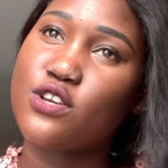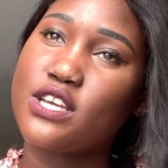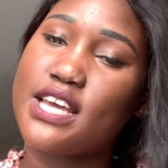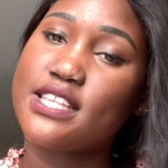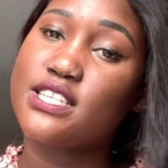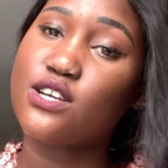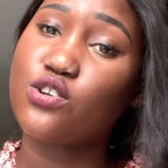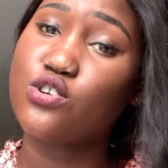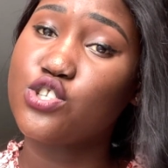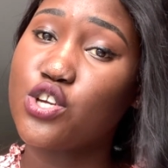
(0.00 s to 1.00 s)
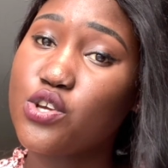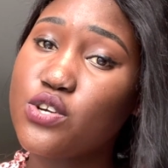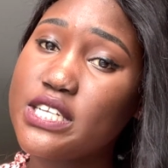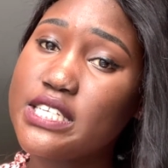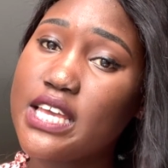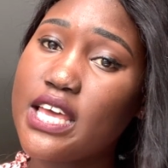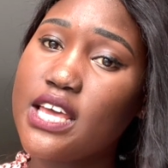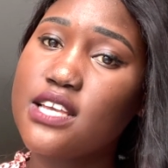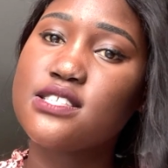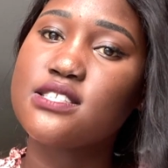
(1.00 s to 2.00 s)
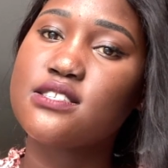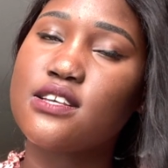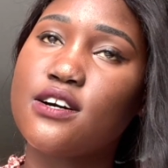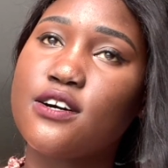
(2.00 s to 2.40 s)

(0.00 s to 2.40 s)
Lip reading: You can either download your uni days,